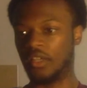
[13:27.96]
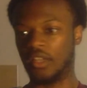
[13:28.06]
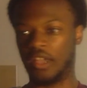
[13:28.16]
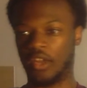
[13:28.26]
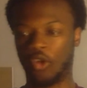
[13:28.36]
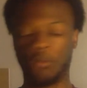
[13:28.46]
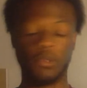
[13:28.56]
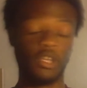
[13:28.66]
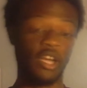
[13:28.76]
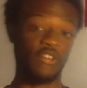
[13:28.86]
And
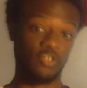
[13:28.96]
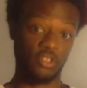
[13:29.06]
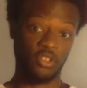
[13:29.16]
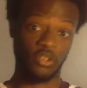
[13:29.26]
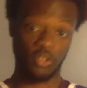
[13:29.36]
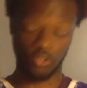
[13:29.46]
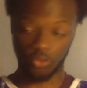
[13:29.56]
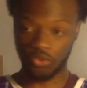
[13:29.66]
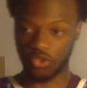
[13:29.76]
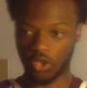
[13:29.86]
hopefully you guys continue to
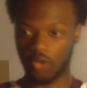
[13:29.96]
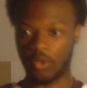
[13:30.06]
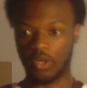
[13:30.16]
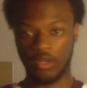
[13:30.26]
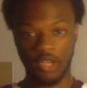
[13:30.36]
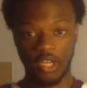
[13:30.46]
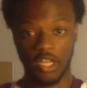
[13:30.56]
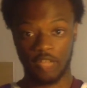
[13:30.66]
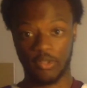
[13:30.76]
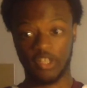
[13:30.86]
do so, and
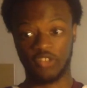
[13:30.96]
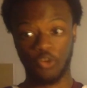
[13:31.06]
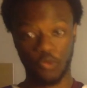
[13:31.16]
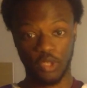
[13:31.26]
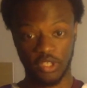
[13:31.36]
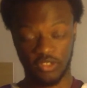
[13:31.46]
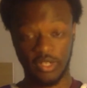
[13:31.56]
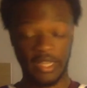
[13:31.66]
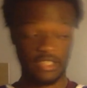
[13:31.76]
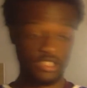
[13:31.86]
as well as hopefully this
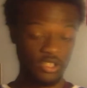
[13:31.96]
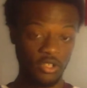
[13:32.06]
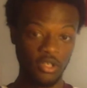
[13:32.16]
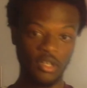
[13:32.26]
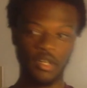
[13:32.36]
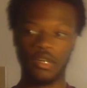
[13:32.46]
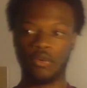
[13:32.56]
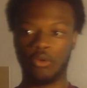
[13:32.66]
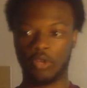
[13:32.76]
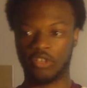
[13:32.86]
next year
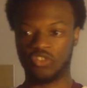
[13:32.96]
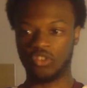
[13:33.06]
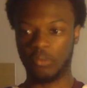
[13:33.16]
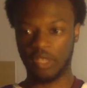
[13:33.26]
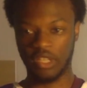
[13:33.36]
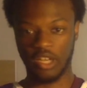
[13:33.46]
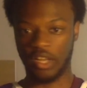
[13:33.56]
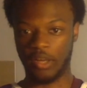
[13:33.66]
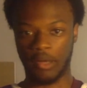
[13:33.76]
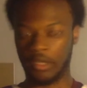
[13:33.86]
will continue to be
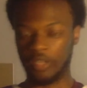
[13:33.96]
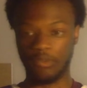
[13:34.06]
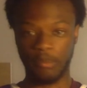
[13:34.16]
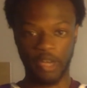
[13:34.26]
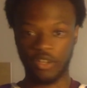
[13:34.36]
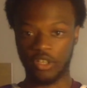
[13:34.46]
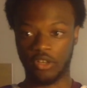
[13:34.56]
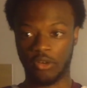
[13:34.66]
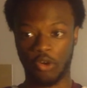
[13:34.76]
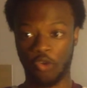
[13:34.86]
an even better
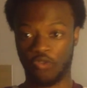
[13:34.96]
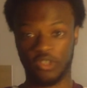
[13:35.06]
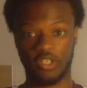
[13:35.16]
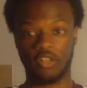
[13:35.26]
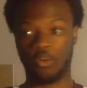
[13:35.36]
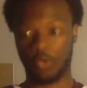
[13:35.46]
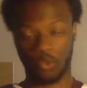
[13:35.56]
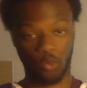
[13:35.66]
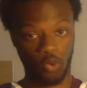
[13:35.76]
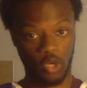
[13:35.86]
year, hopefully, you know, with
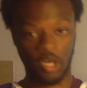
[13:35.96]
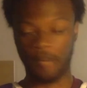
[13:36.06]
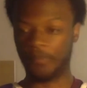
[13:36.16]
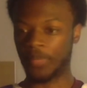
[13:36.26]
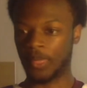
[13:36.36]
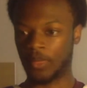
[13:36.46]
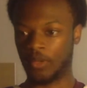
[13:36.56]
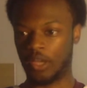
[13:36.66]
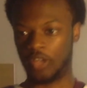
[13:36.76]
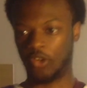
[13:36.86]
the World Cup.
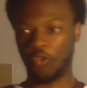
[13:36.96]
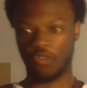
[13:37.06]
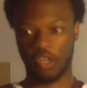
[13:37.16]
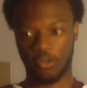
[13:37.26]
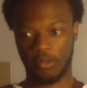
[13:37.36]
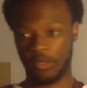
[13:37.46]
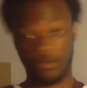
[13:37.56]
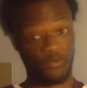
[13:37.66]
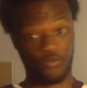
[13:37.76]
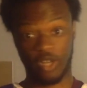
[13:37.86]
And hopefully that will be a
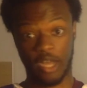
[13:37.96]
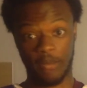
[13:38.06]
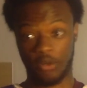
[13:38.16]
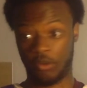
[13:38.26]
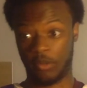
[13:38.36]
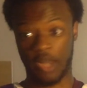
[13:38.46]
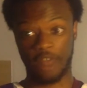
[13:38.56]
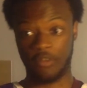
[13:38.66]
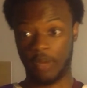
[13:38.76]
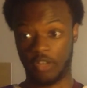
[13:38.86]
phenomenal. I mean,
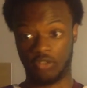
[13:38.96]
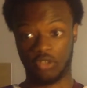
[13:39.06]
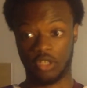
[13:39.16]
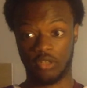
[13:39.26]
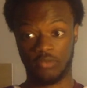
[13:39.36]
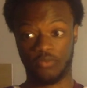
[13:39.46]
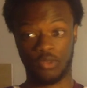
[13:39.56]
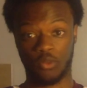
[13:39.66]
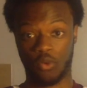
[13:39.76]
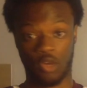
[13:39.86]
everybody's looking for
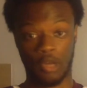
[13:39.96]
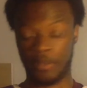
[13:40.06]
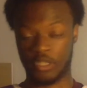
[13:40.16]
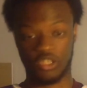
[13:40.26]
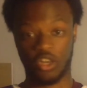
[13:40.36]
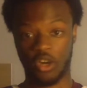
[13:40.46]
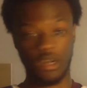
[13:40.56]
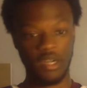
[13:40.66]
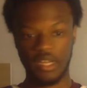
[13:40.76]
the World Cup in Qatar.